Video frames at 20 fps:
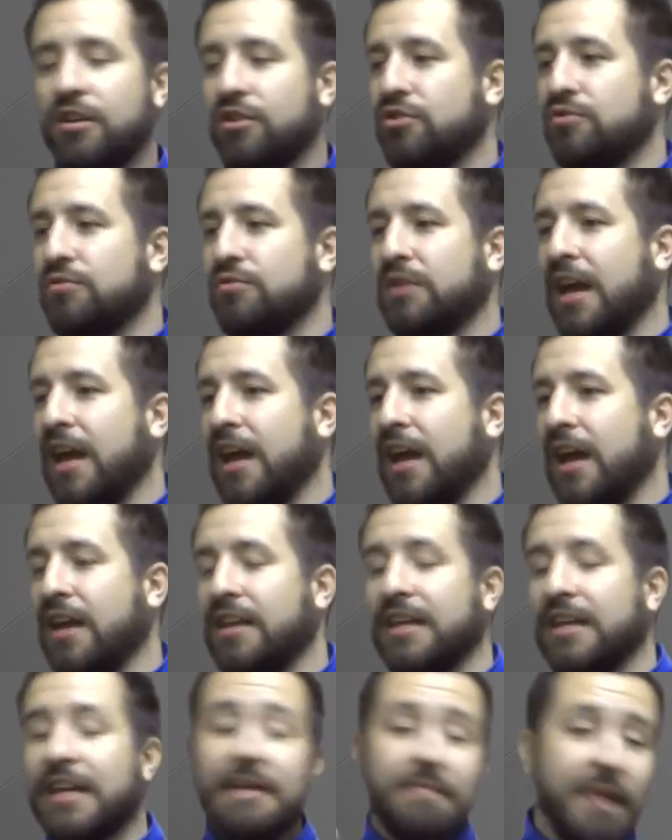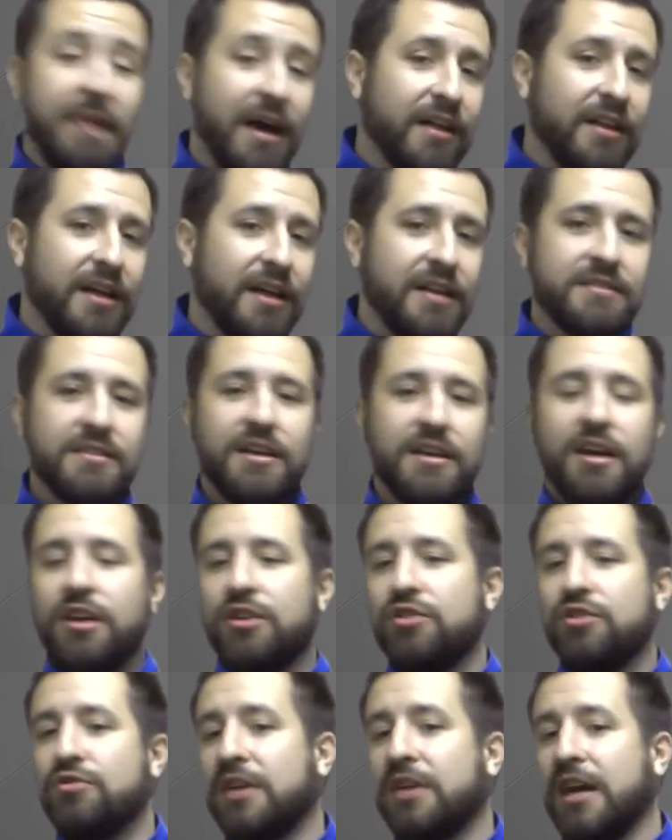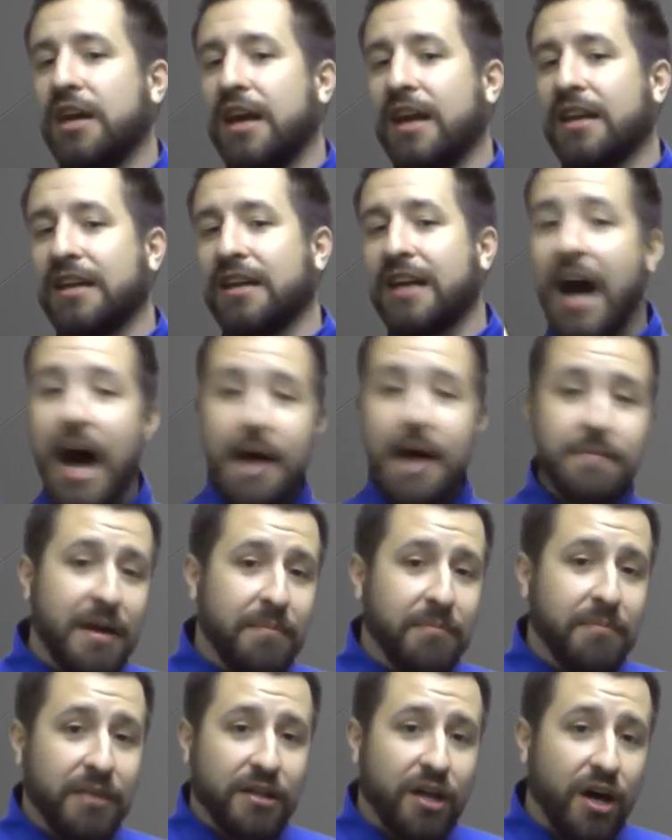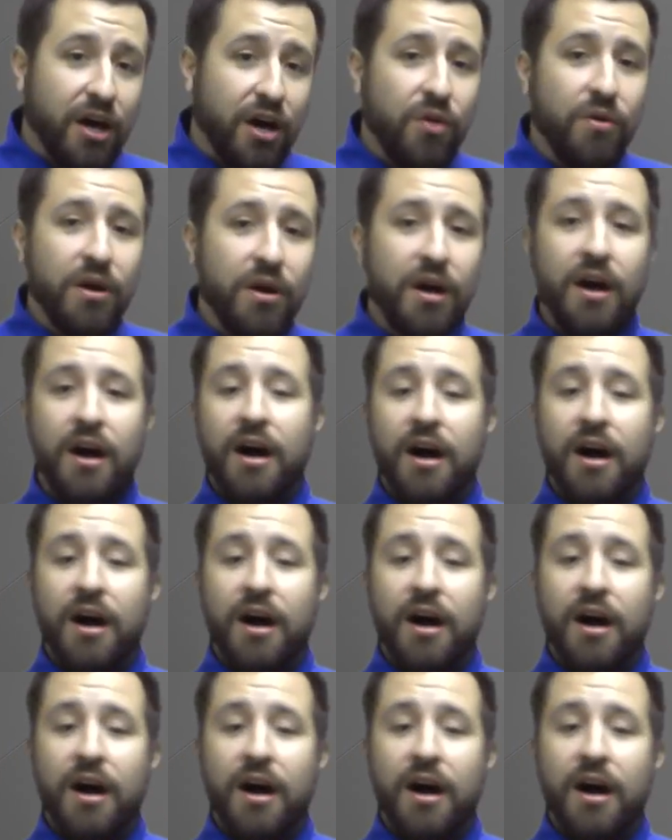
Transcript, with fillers: you can email us, you can comment below,